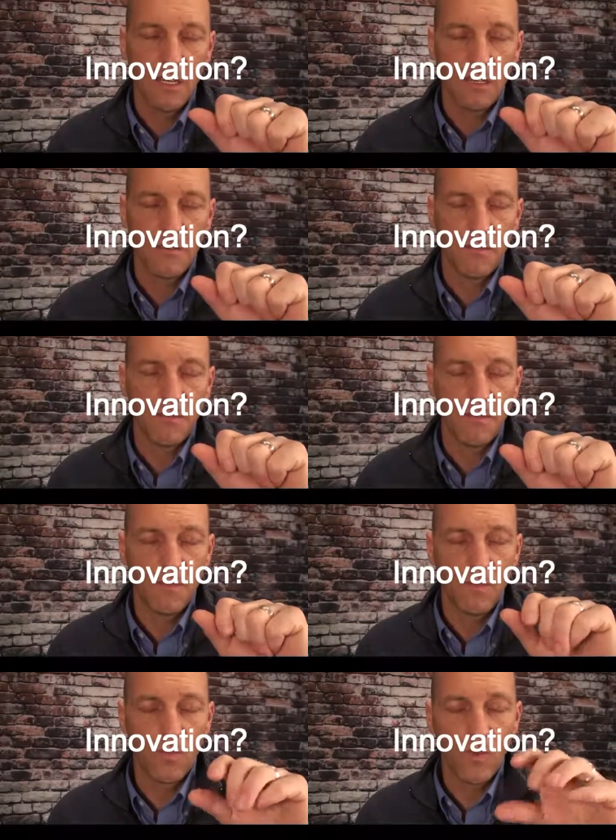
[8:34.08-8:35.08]
Uh,
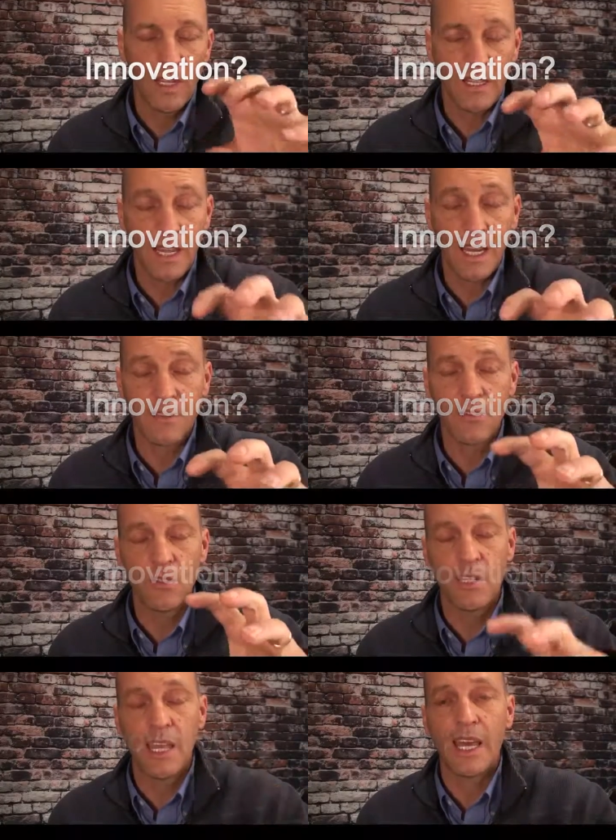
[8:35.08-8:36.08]
we had
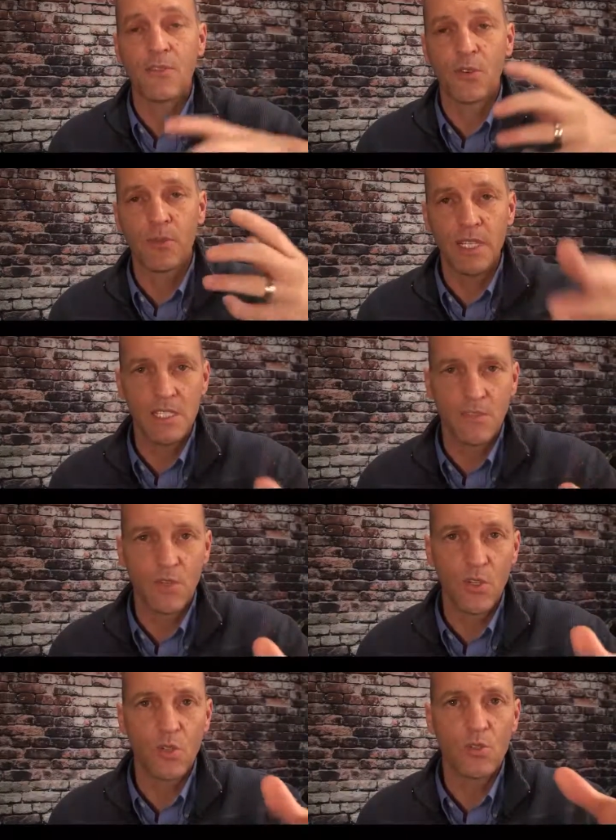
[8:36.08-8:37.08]
gotten that from ease of
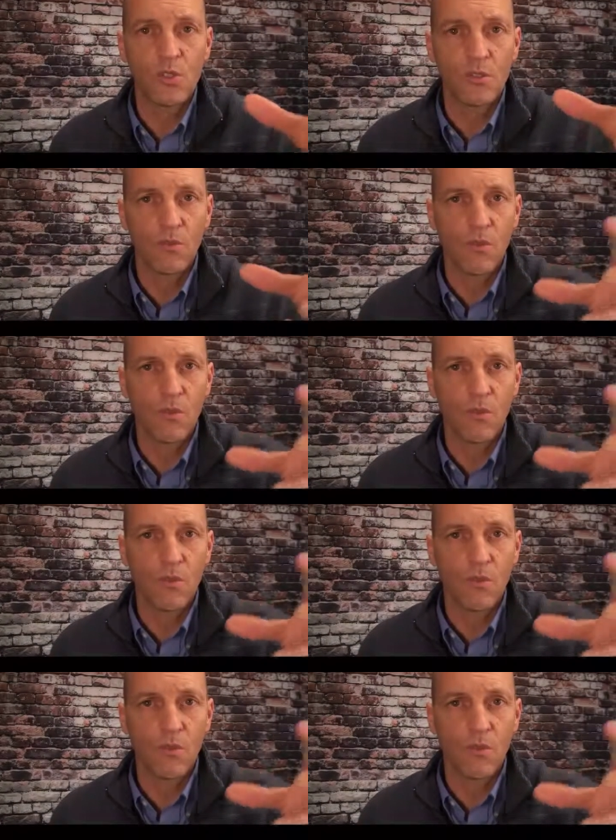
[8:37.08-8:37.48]
use.